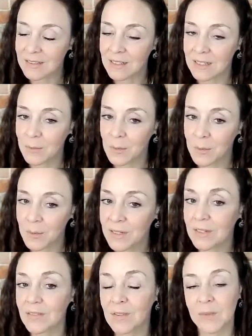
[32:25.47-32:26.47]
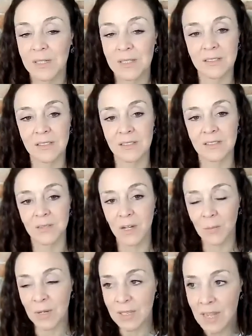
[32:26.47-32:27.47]
They were working from instincts. If I
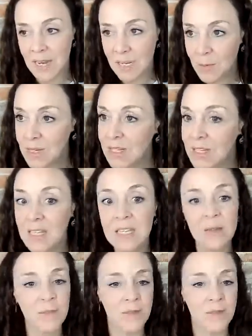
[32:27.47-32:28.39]
went anywhere near them,